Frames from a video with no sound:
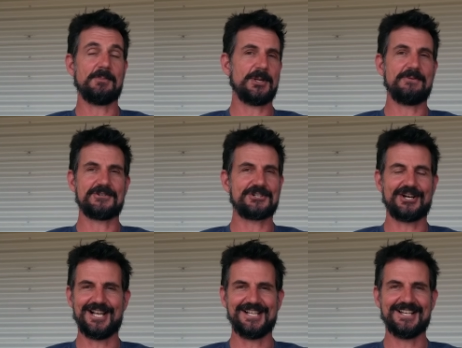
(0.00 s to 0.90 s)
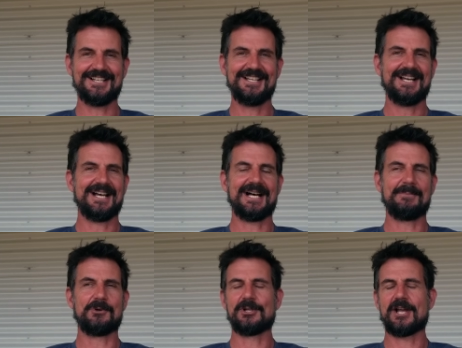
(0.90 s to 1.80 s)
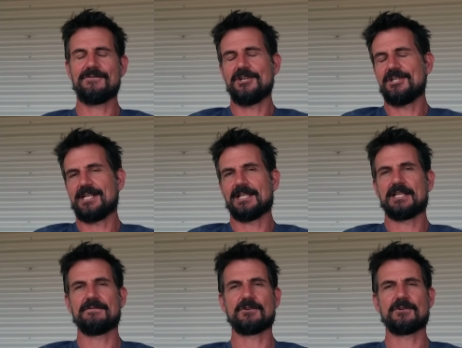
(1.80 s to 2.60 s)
the bottom of Australia, all over New Zealand.